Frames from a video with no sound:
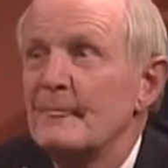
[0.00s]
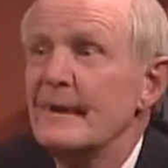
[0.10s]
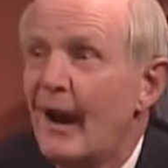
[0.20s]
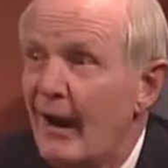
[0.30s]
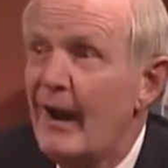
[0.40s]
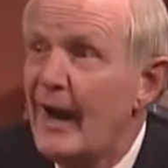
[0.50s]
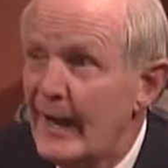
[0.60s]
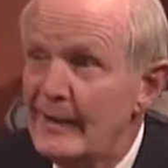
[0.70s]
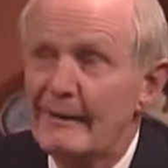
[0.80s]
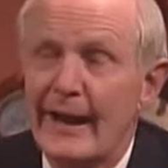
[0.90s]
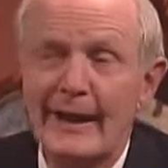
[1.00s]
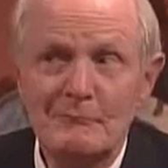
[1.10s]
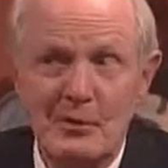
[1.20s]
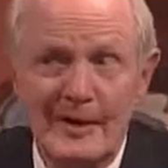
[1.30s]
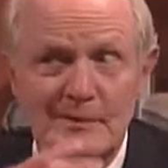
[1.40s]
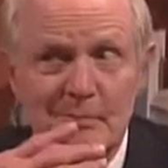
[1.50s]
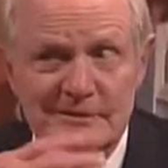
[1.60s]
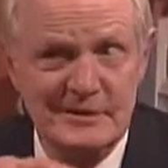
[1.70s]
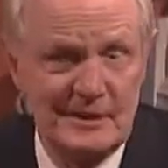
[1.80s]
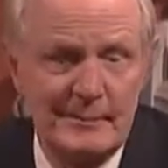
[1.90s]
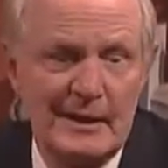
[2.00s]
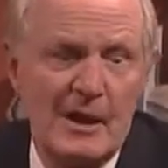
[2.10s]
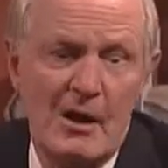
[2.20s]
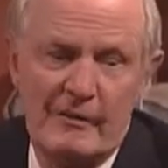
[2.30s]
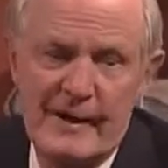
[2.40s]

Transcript: All right, I'm going to have to brush a little bit longer.